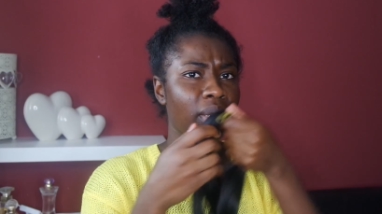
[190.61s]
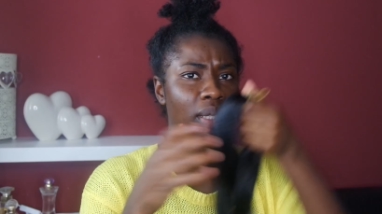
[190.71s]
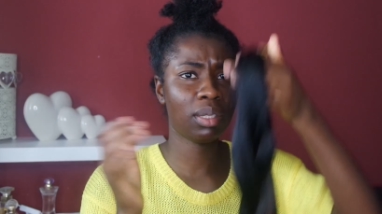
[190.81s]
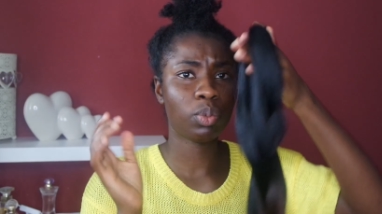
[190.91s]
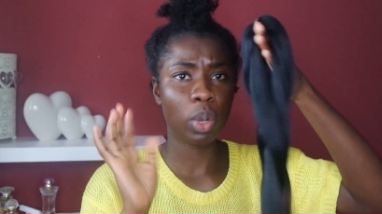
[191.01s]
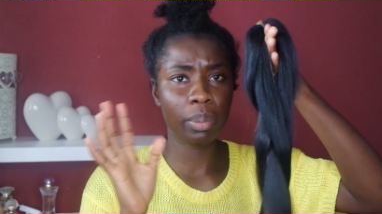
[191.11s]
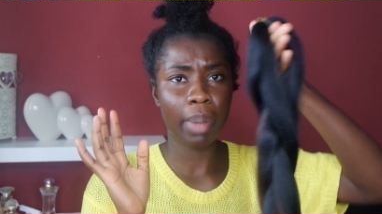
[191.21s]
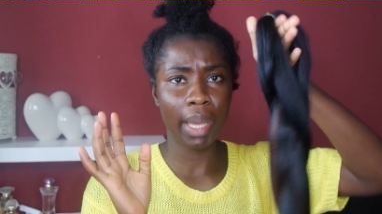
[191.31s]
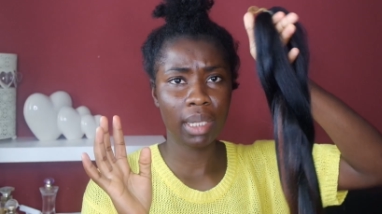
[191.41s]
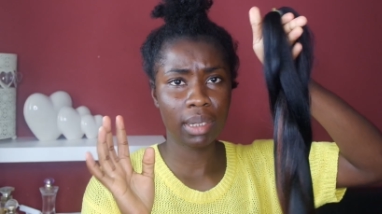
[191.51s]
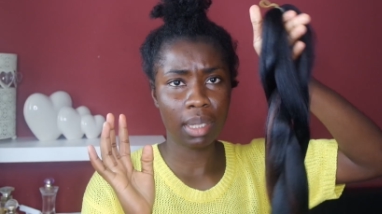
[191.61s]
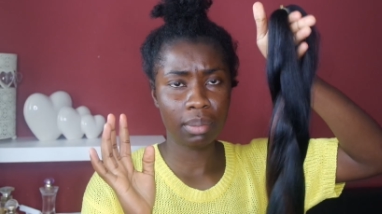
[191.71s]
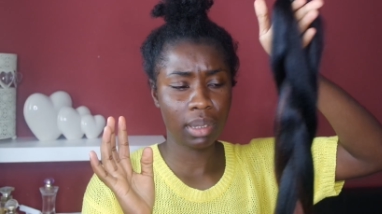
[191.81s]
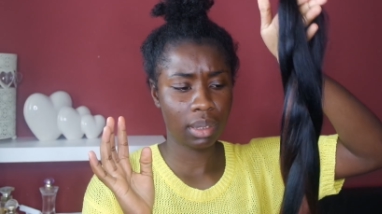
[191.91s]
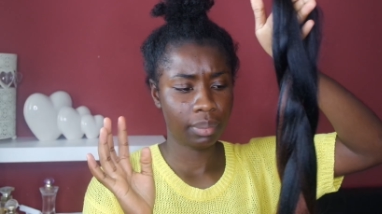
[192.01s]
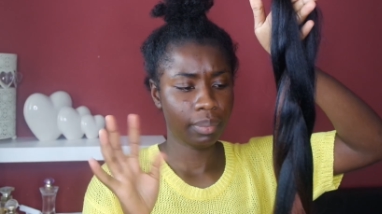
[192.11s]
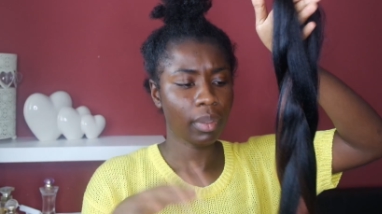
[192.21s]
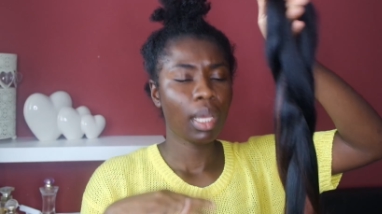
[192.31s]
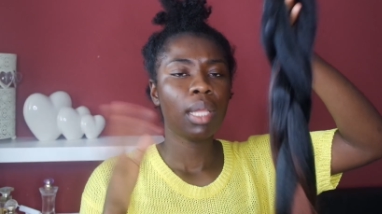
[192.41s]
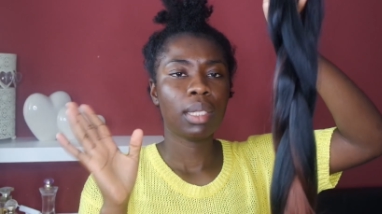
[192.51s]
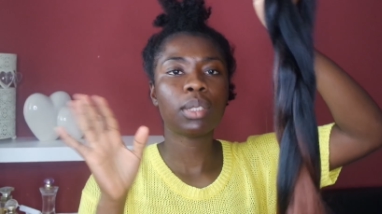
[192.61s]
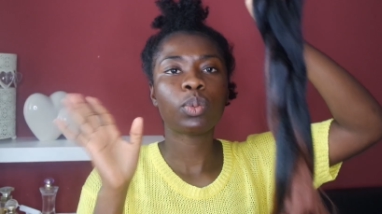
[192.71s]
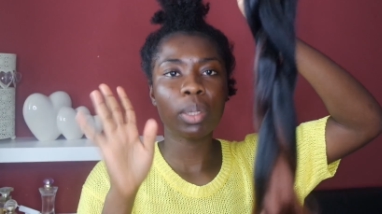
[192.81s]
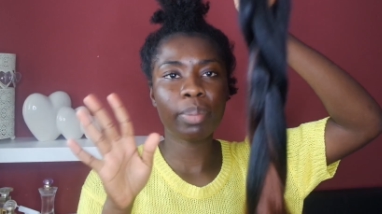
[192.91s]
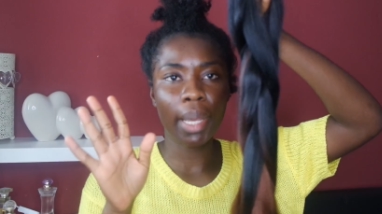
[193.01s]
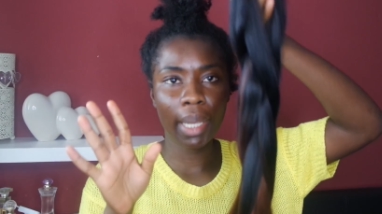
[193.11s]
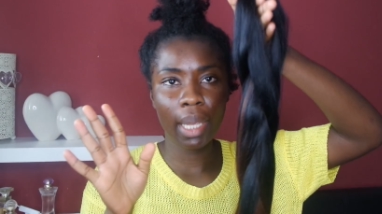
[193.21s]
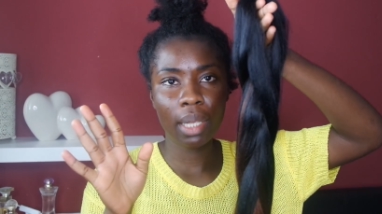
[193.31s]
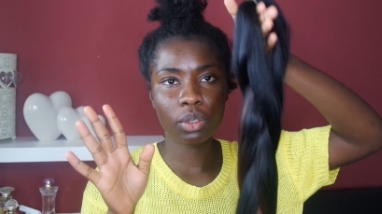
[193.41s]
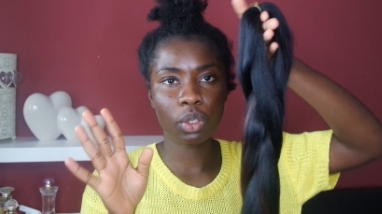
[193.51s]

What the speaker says: This is one pack. This is one packet.